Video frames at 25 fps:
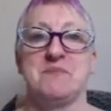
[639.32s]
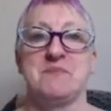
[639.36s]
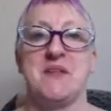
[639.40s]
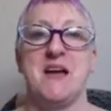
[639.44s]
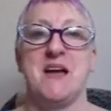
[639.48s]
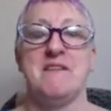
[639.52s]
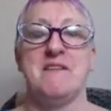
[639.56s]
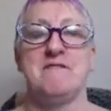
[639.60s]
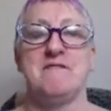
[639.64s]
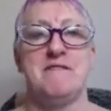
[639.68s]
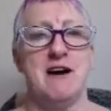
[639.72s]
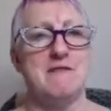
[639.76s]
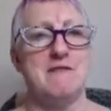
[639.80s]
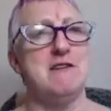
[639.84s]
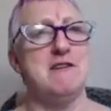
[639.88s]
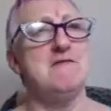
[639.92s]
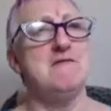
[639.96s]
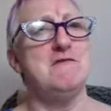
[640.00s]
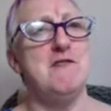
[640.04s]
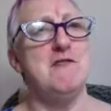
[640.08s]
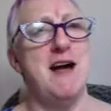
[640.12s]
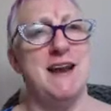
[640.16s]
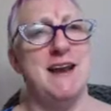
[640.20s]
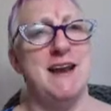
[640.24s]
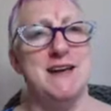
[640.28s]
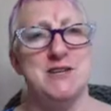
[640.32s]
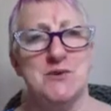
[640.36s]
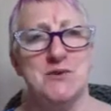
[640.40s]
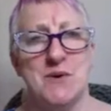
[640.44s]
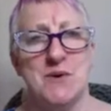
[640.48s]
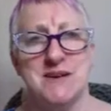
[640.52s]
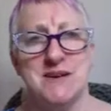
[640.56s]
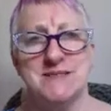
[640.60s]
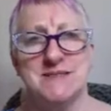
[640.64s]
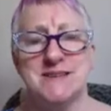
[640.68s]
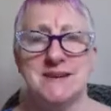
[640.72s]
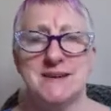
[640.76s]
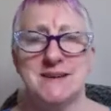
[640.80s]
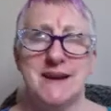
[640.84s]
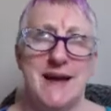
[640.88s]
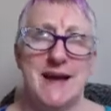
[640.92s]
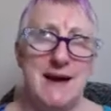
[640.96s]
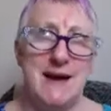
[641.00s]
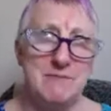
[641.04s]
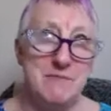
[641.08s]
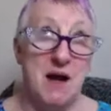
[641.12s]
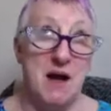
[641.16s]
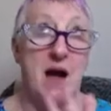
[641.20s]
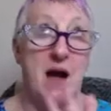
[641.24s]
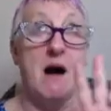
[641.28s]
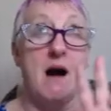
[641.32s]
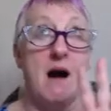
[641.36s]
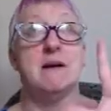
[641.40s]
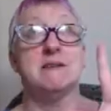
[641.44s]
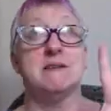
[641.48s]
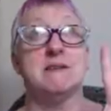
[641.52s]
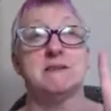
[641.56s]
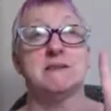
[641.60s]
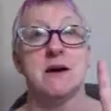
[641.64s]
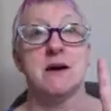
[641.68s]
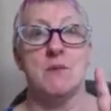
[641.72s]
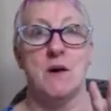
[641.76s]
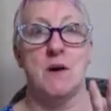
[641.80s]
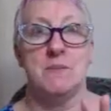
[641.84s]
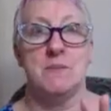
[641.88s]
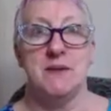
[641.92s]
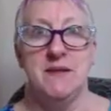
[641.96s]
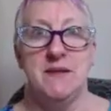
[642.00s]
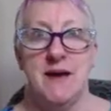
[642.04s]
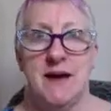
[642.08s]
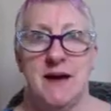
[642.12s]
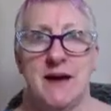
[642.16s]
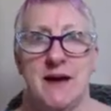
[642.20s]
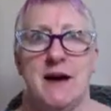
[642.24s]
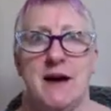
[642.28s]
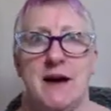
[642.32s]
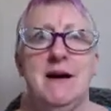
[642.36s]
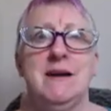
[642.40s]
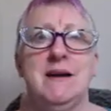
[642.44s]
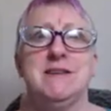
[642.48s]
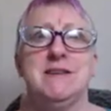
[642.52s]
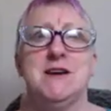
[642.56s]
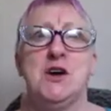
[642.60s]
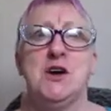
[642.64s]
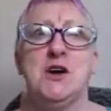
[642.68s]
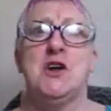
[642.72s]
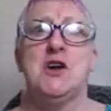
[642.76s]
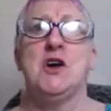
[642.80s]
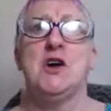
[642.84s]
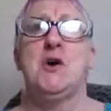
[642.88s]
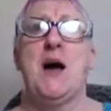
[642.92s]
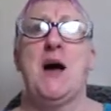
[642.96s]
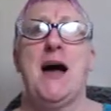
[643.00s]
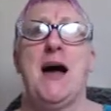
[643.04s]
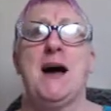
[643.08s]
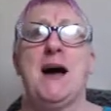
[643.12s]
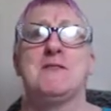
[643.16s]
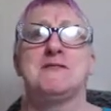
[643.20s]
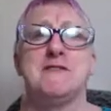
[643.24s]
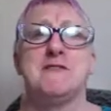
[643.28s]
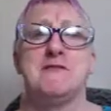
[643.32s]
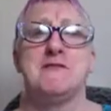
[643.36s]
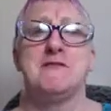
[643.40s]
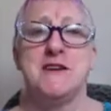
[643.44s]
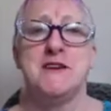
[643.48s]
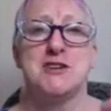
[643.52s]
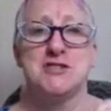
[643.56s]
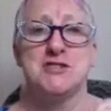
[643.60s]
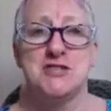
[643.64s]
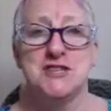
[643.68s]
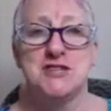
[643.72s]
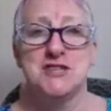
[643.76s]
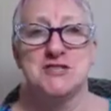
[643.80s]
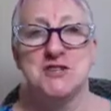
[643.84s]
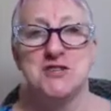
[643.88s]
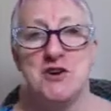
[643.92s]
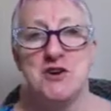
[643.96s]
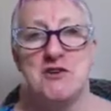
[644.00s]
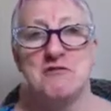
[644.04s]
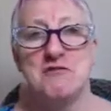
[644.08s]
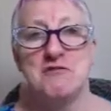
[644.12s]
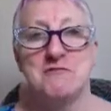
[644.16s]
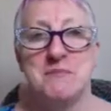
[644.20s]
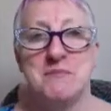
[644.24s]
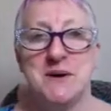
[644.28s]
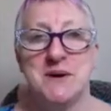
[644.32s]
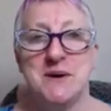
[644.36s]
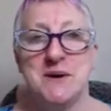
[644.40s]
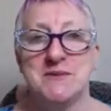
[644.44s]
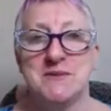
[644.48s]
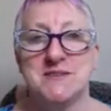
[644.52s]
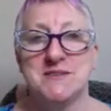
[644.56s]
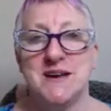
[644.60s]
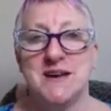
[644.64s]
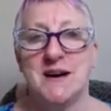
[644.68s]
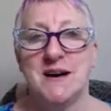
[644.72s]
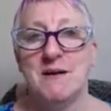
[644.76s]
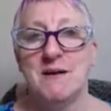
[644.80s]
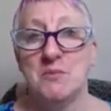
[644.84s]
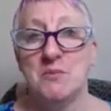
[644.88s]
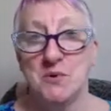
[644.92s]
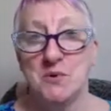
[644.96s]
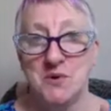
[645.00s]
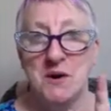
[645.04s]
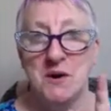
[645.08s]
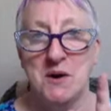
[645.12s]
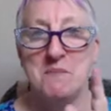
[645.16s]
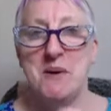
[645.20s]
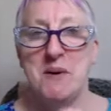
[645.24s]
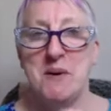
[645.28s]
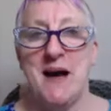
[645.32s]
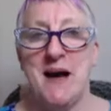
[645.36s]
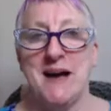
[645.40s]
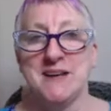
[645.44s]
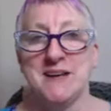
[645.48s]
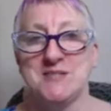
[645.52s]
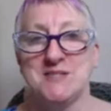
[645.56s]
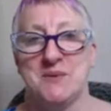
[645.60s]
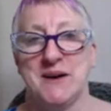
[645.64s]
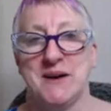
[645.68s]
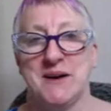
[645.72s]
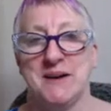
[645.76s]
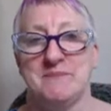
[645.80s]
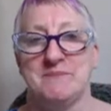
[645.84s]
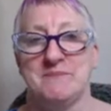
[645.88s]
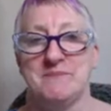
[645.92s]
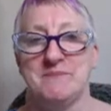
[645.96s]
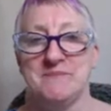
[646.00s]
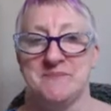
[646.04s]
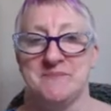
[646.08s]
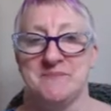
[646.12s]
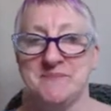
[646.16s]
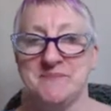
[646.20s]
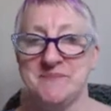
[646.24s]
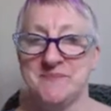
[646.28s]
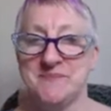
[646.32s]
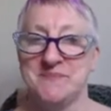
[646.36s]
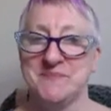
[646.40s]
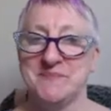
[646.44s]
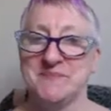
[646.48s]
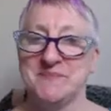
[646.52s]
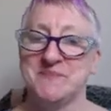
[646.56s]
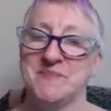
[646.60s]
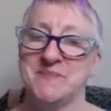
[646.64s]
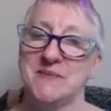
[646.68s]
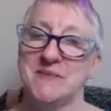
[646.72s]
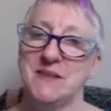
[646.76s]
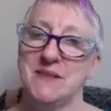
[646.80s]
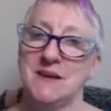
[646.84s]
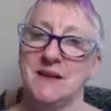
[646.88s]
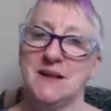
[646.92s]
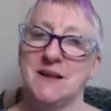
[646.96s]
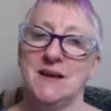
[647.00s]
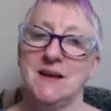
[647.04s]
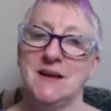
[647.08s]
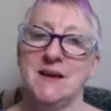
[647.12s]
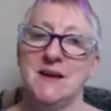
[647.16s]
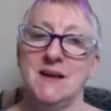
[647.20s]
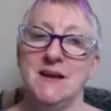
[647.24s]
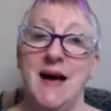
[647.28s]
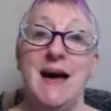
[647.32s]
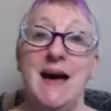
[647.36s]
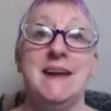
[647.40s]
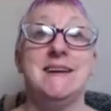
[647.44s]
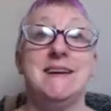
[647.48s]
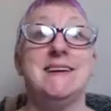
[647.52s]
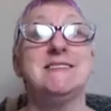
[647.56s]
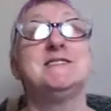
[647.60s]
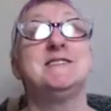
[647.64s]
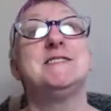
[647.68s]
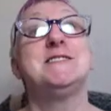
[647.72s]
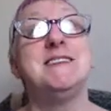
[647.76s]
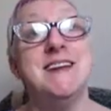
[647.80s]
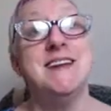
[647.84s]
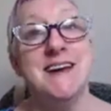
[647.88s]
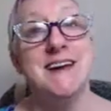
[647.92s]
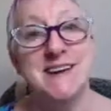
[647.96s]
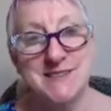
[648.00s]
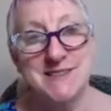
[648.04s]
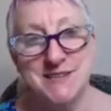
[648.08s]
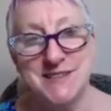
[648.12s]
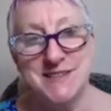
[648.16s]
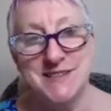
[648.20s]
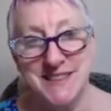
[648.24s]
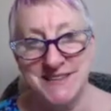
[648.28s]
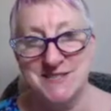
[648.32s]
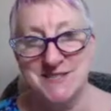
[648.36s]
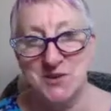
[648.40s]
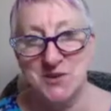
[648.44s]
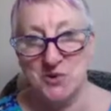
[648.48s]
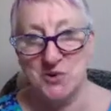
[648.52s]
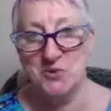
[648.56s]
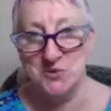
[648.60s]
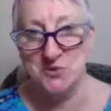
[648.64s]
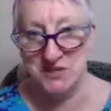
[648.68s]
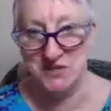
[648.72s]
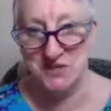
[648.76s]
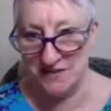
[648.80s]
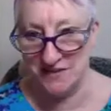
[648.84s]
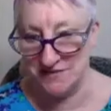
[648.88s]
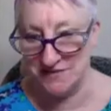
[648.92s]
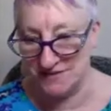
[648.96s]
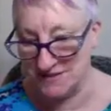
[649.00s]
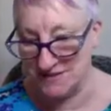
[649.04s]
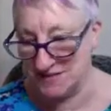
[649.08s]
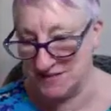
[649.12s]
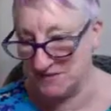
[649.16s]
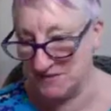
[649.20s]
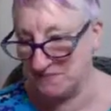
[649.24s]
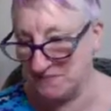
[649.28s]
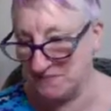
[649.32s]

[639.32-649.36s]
very rarely do I suddenly have my eyes go up in the air going, I don't know how to finish this off, but I will come back to it. And it is linked to this audience.